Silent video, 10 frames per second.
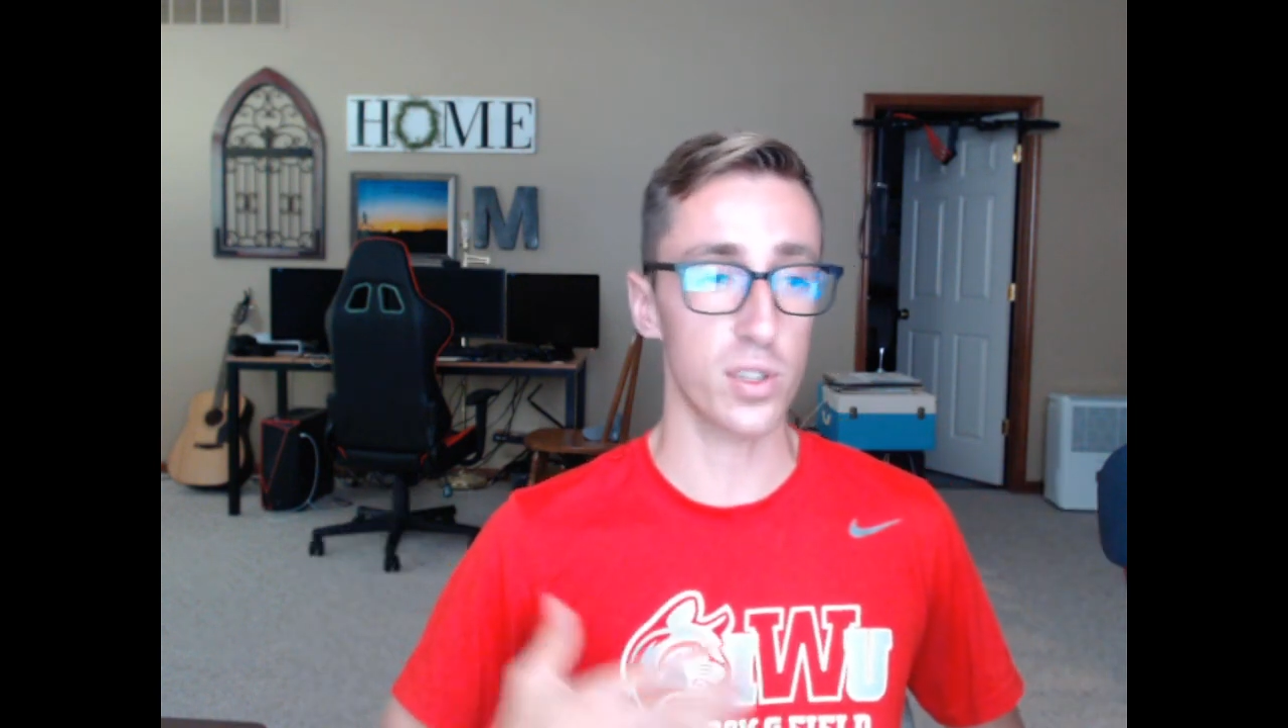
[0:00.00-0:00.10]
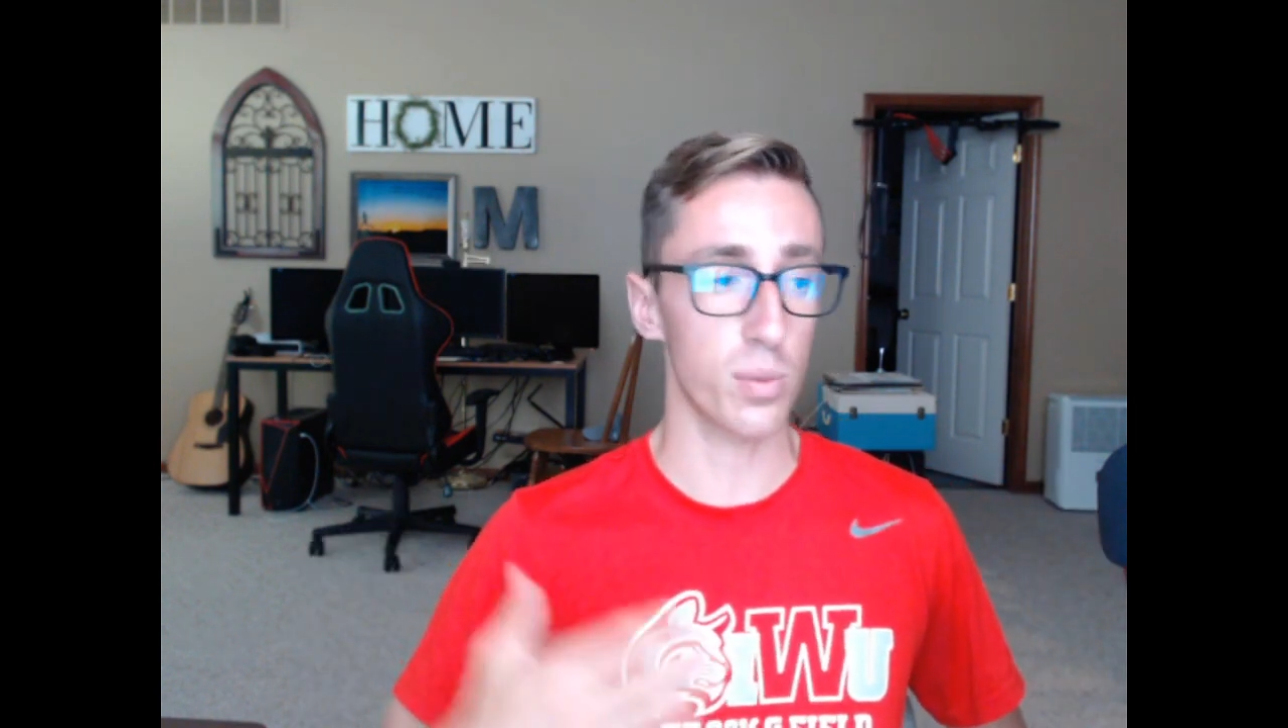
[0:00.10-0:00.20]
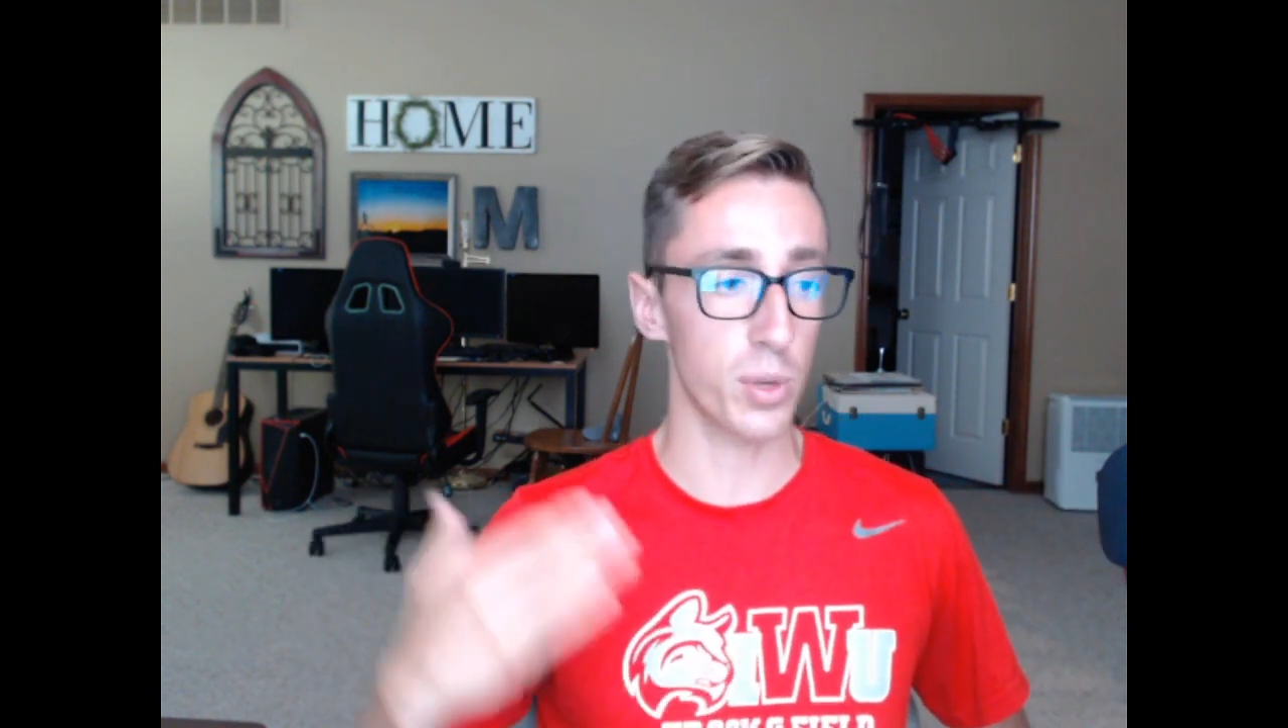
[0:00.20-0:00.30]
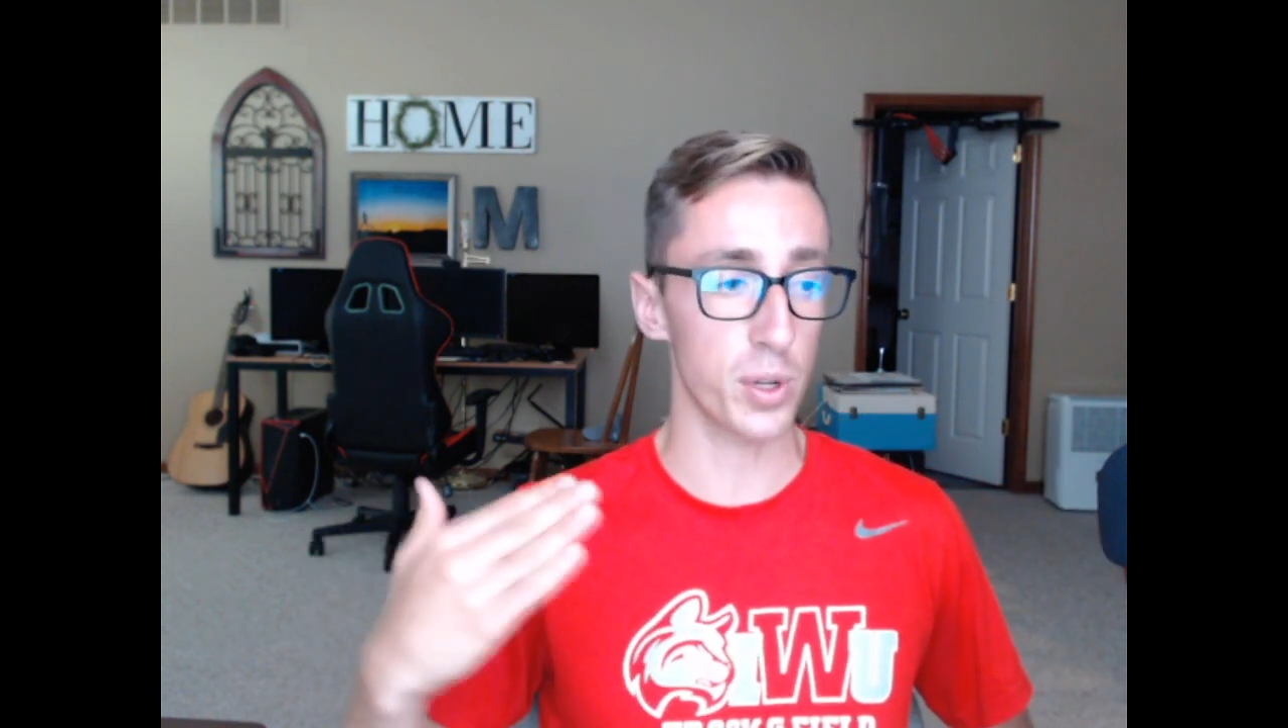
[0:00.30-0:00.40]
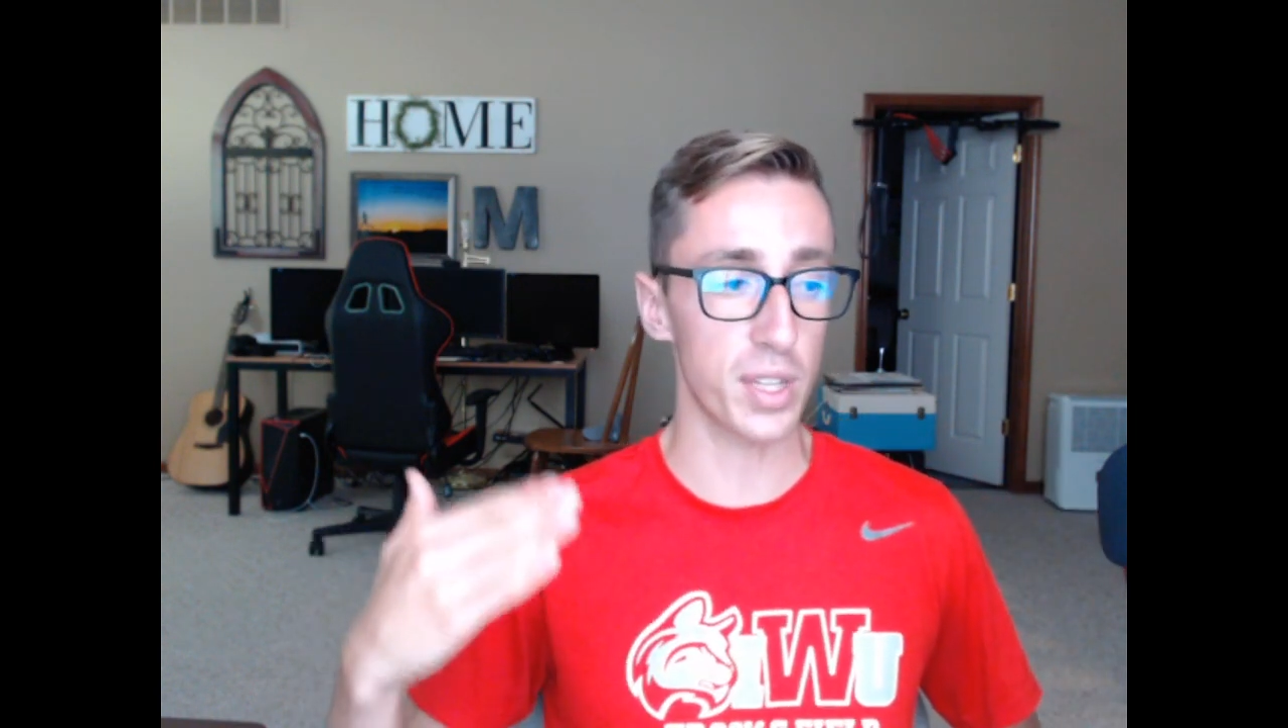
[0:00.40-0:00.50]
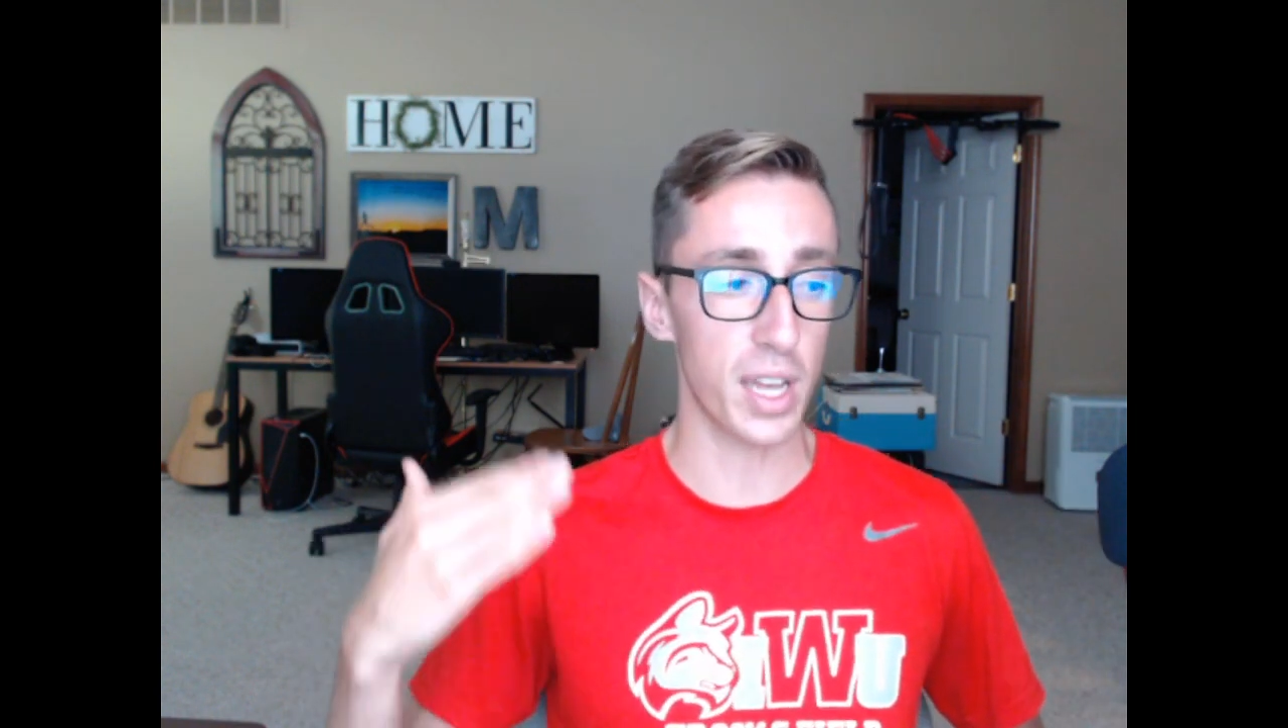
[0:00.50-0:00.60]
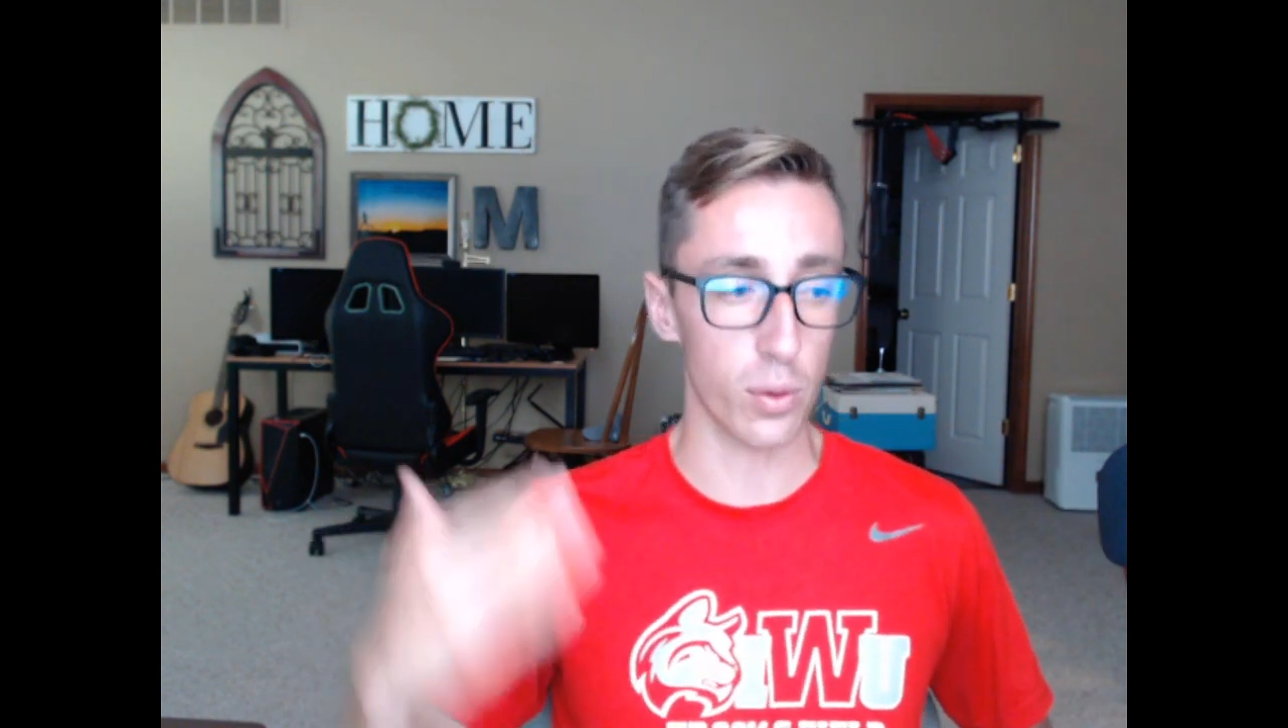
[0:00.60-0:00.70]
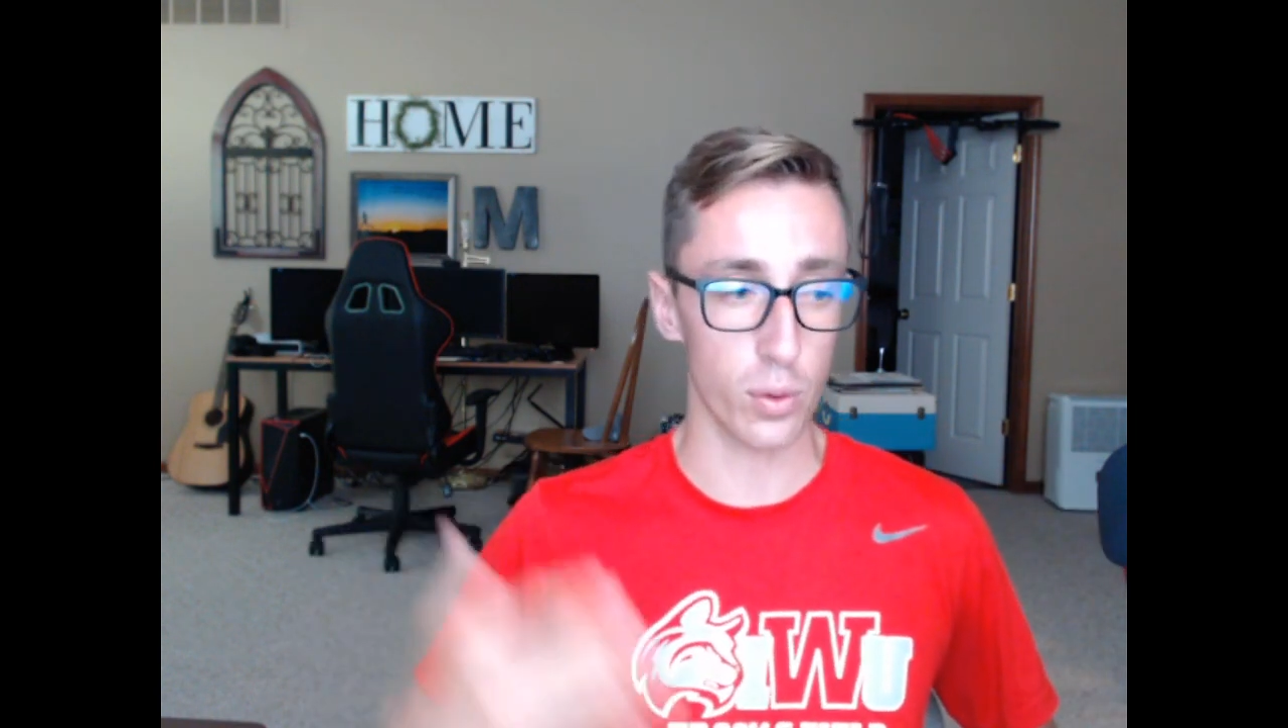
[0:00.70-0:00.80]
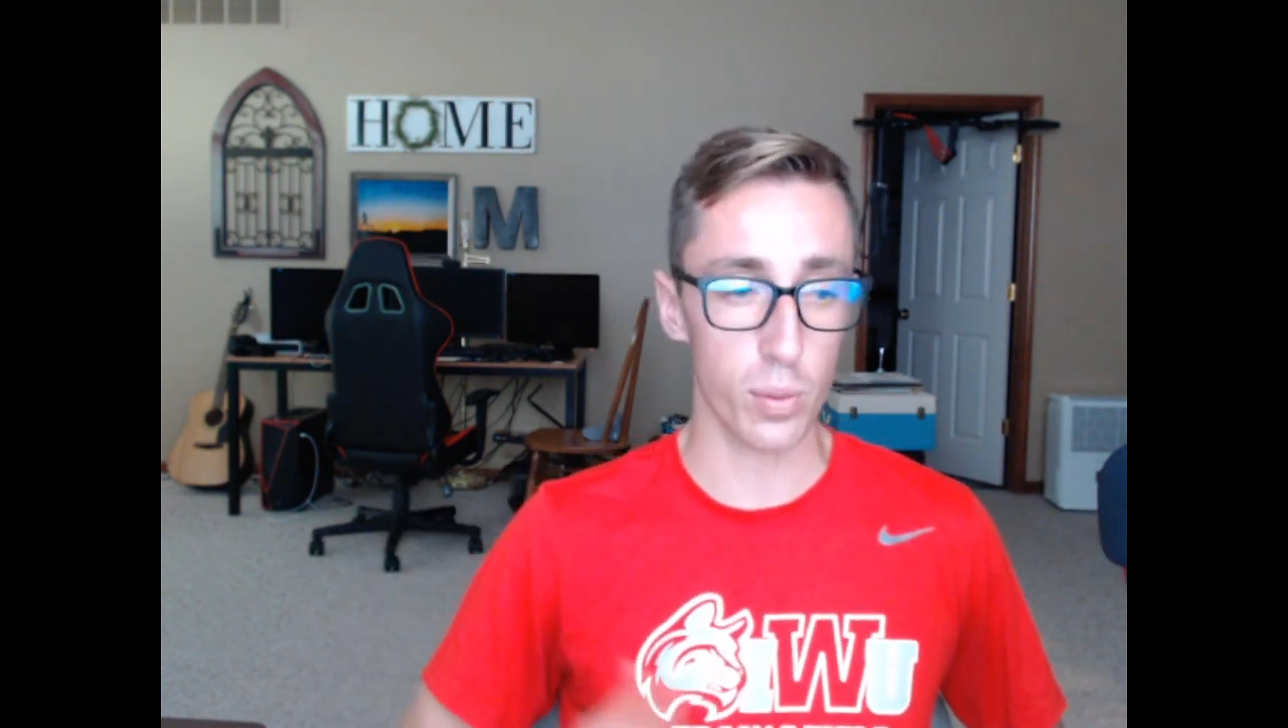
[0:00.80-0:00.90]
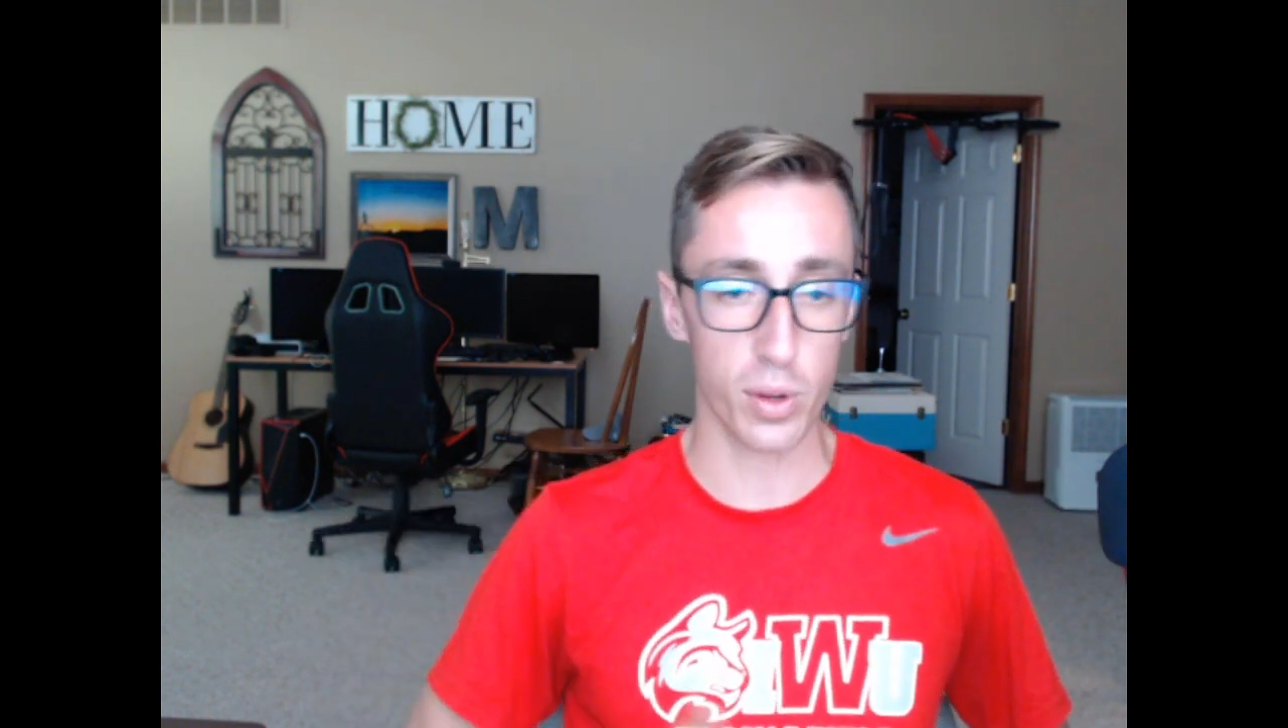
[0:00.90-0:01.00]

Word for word: building that aerobic